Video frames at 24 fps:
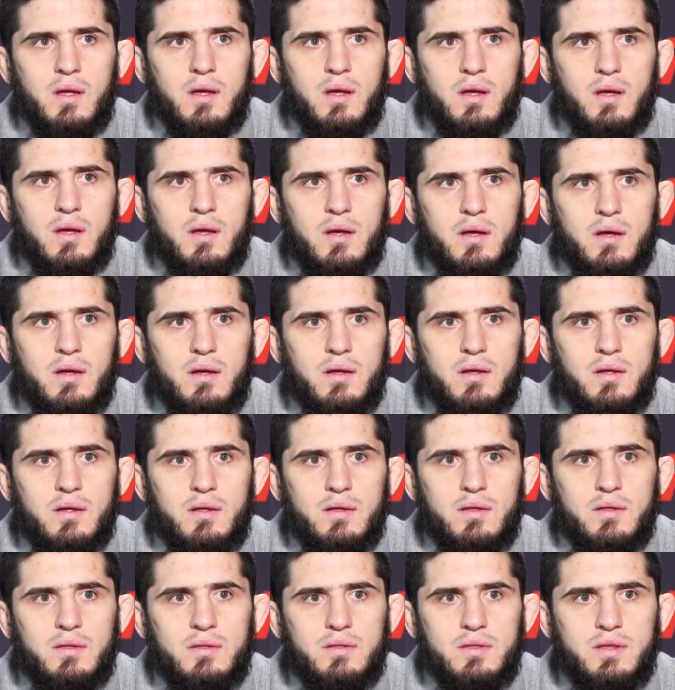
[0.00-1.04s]

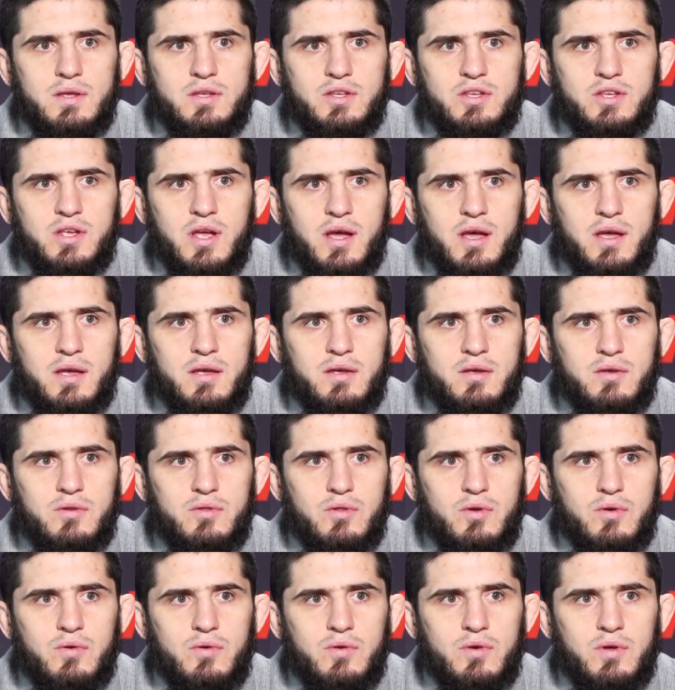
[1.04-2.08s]
Uh, this guy, you
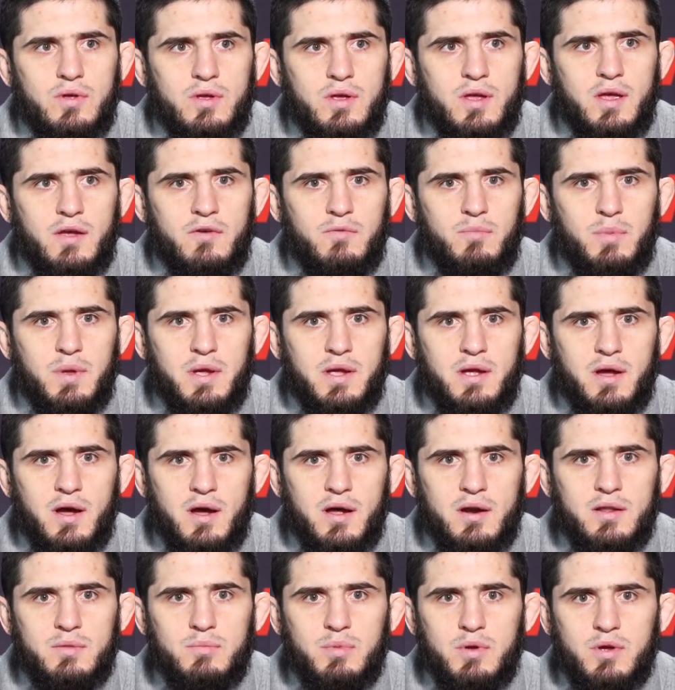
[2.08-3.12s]
know, he have big
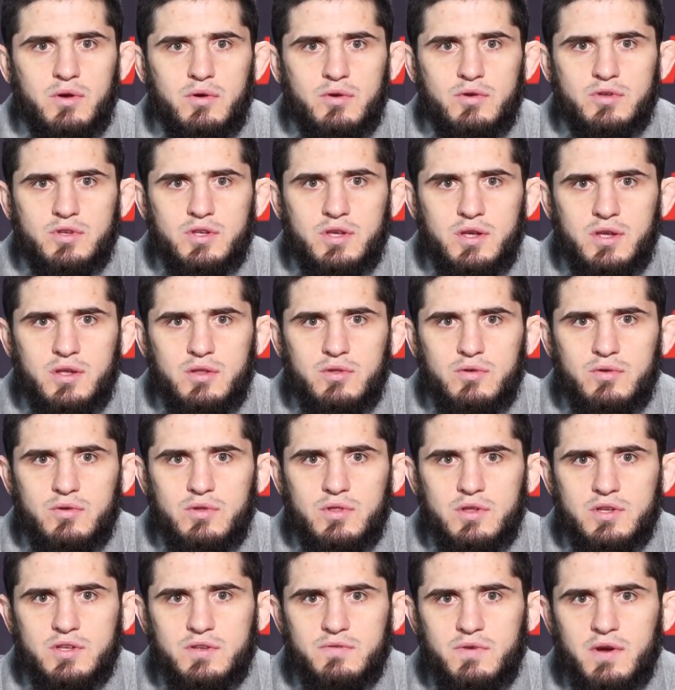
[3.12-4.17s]
heart because he
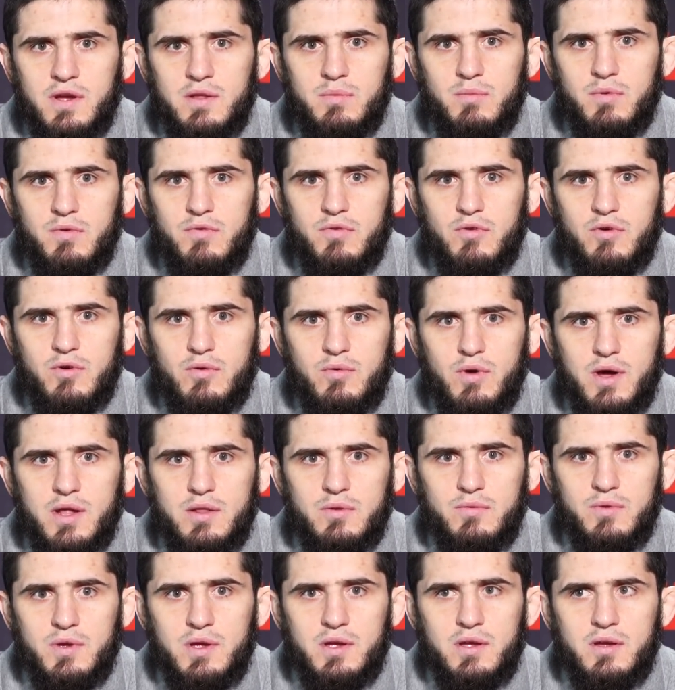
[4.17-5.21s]
took this fight before
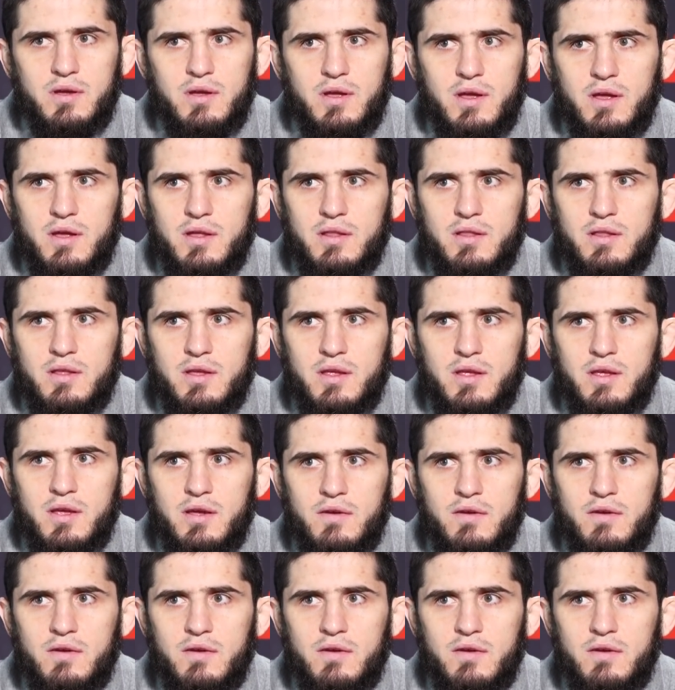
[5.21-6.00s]
one week, and he